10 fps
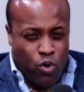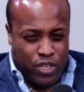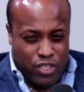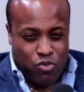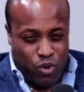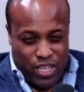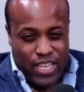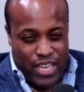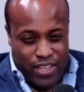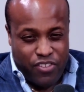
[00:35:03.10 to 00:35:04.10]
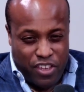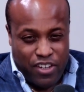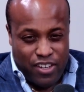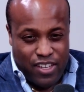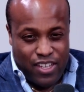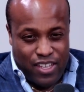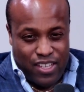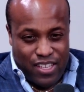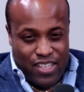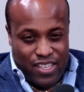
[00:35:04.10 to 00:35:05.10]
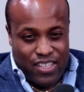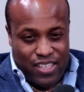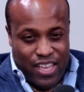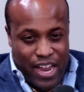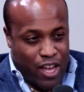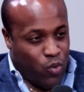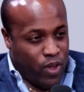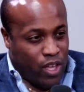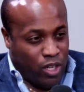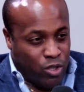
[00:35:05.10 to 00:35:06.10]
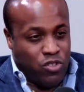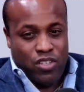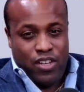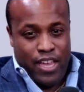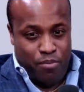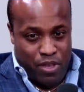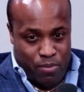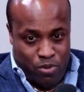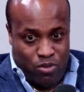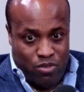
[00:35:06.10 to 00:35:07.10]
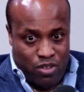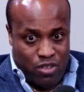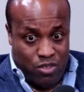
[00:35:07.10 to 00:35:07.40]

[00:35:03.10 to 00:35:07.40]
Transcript: wokeness really is and and how do we elucidate people